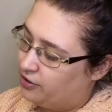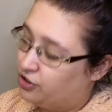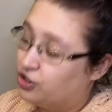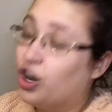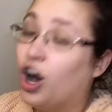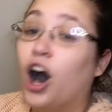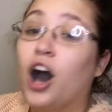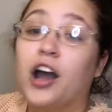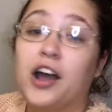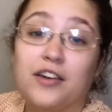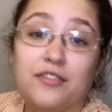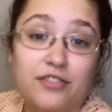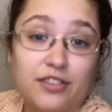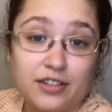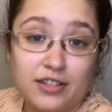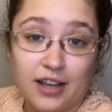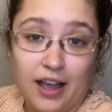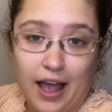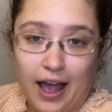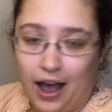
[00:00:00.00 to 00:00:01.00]
Talk of the
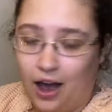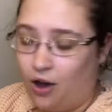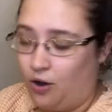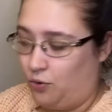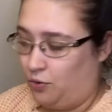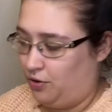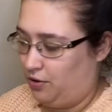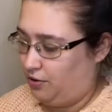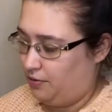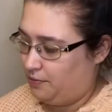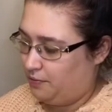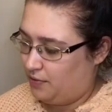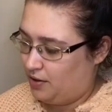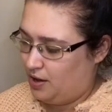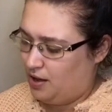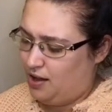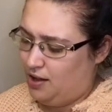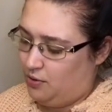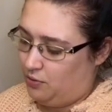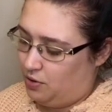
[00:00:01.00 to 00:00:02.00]
Town.
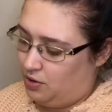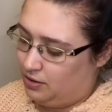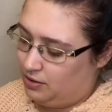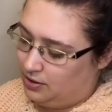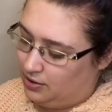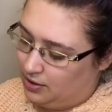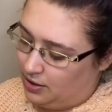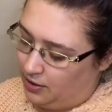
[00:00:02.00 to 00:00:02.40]
Well, it's